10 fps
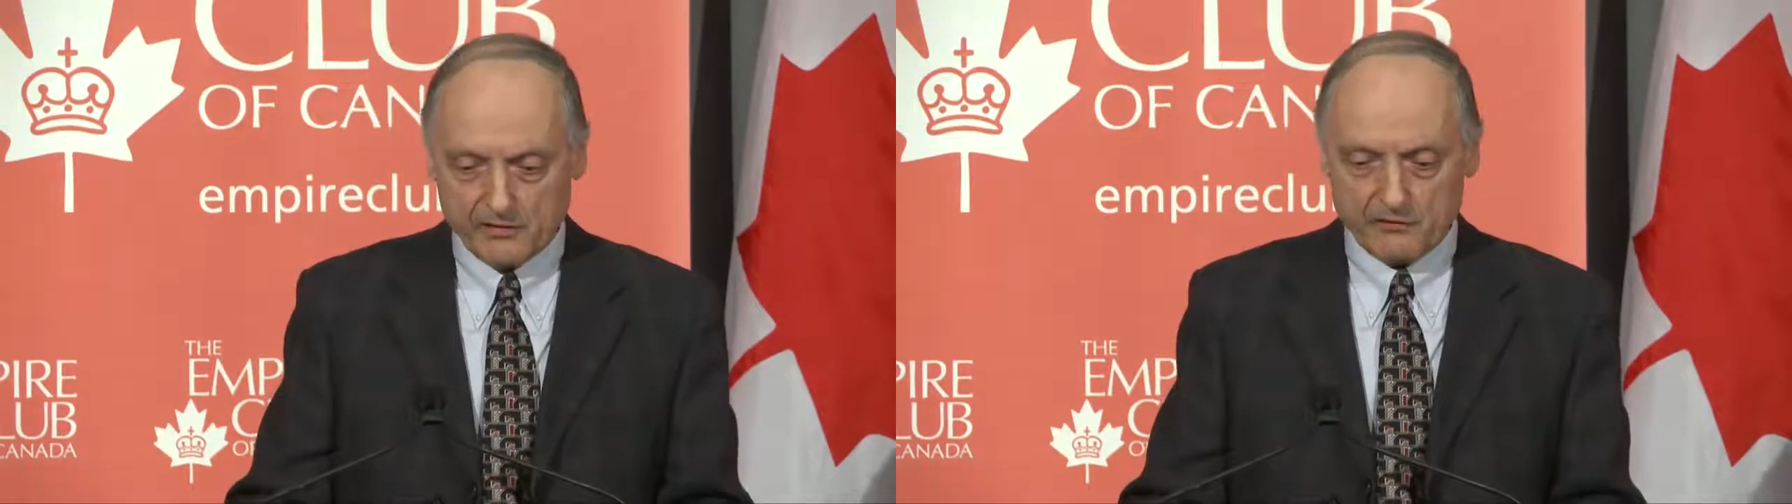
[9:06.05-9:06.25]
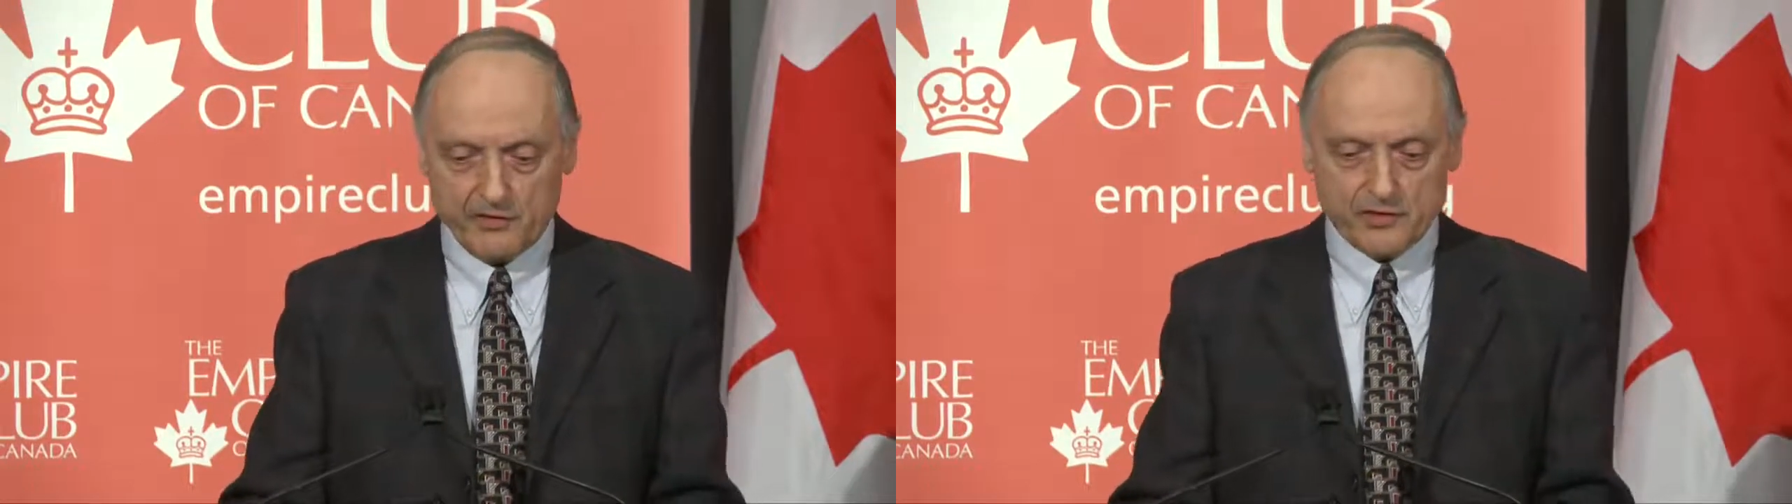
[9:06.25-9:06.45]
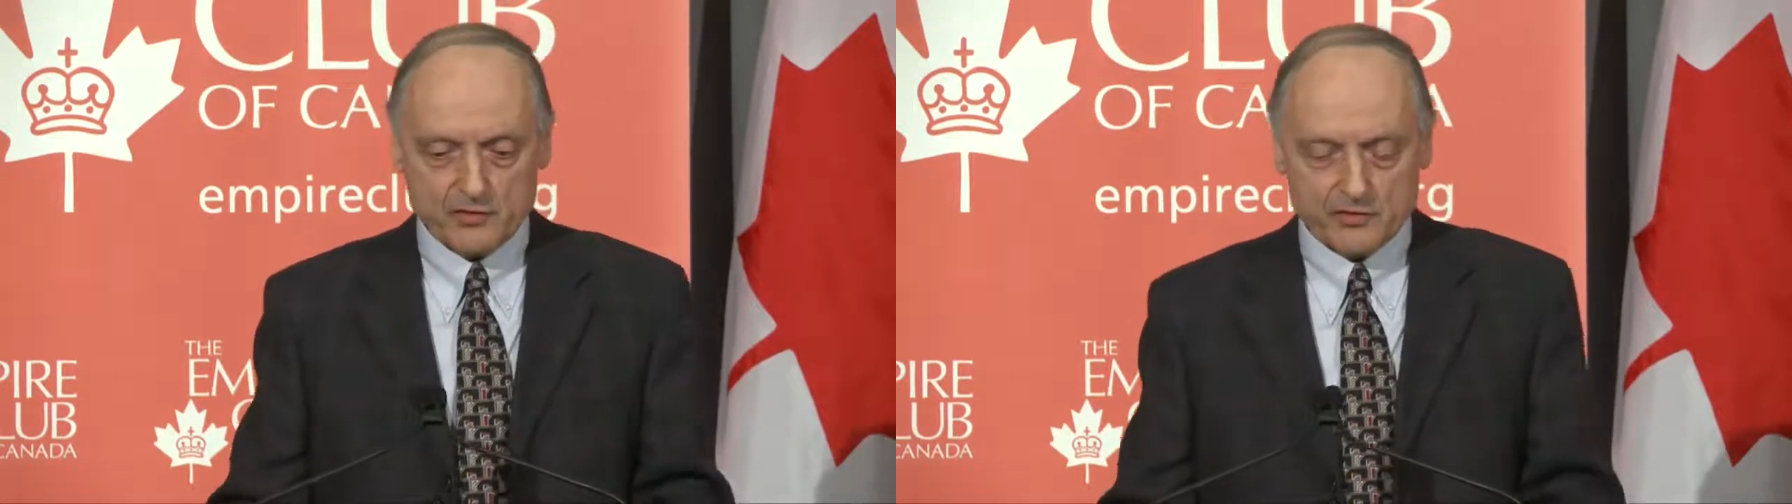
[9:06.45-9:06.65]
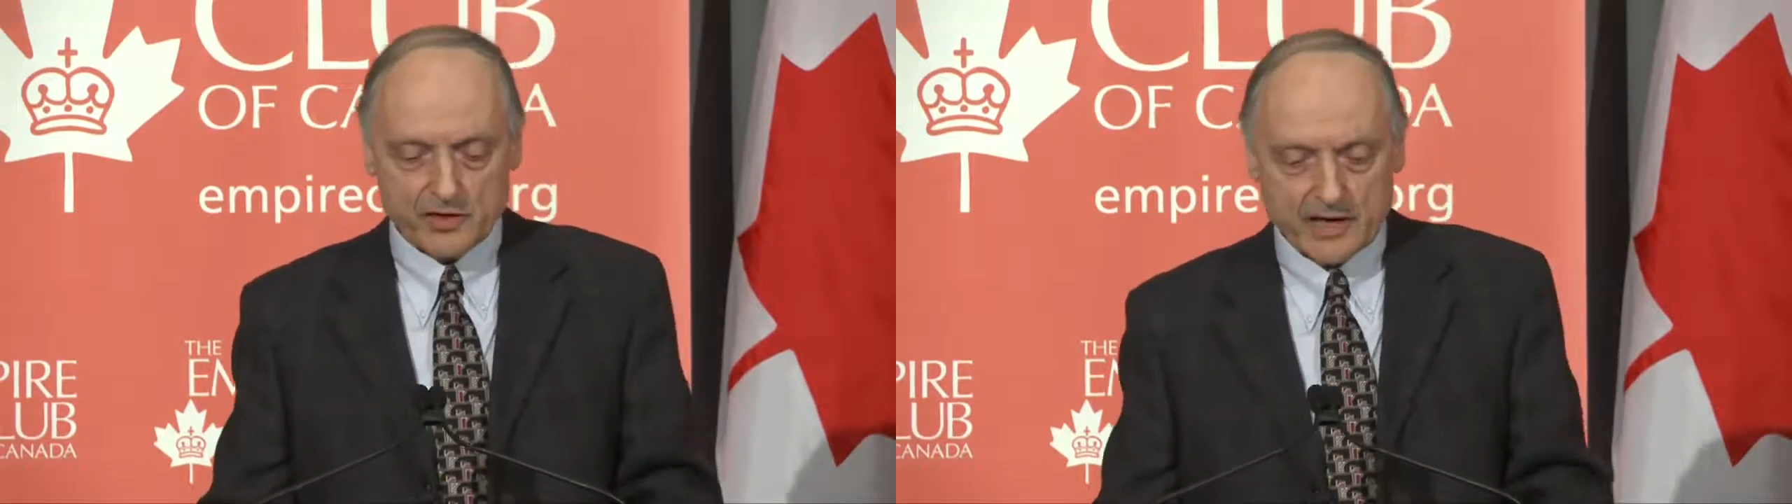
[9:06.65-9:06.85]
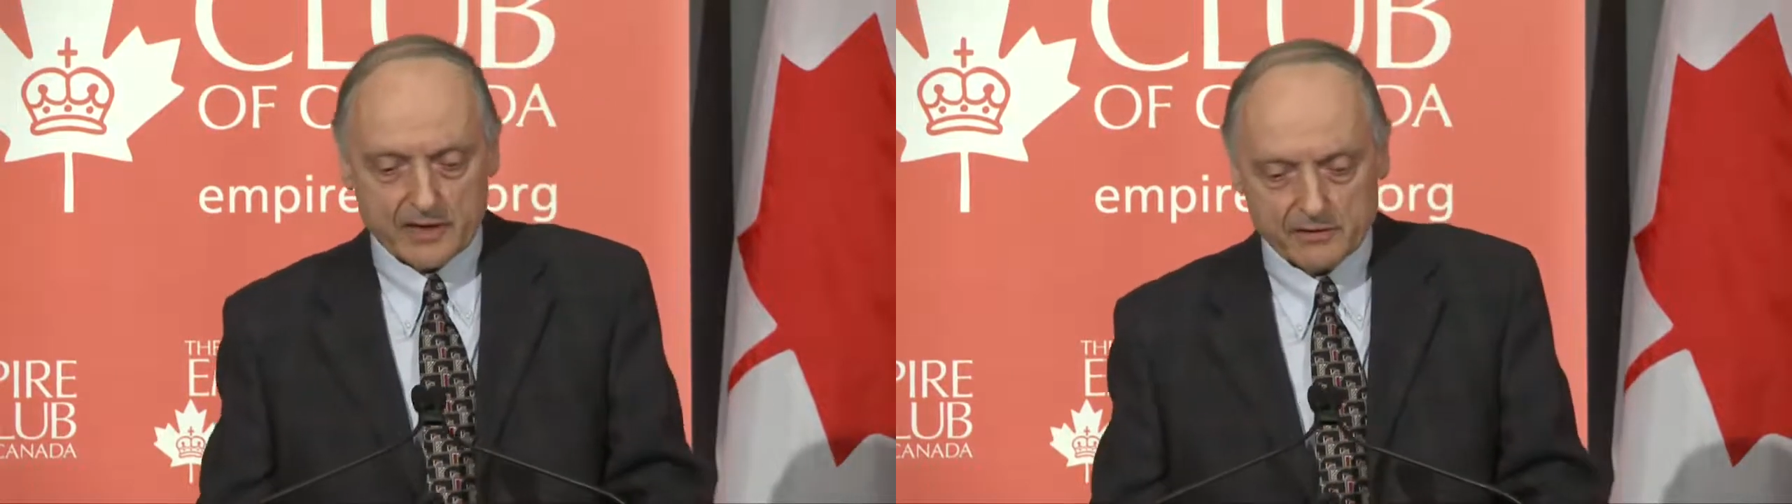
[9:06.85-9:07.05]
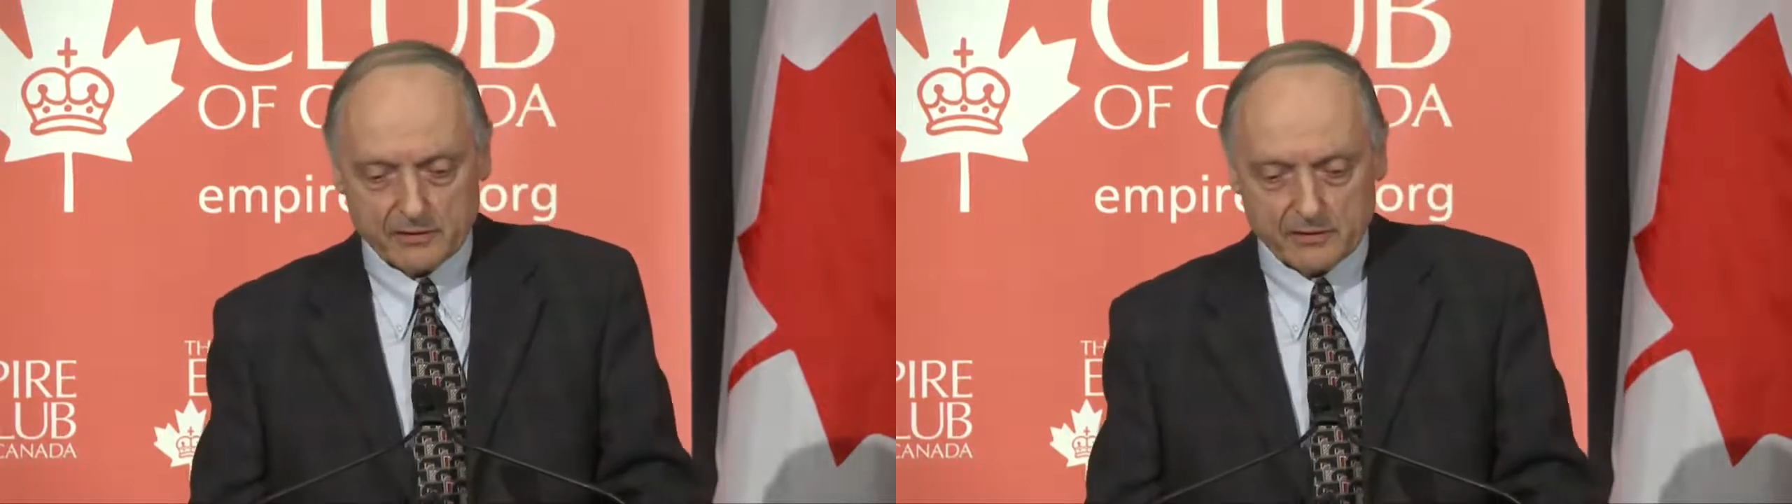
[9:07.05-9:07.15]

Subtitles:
is the feature size.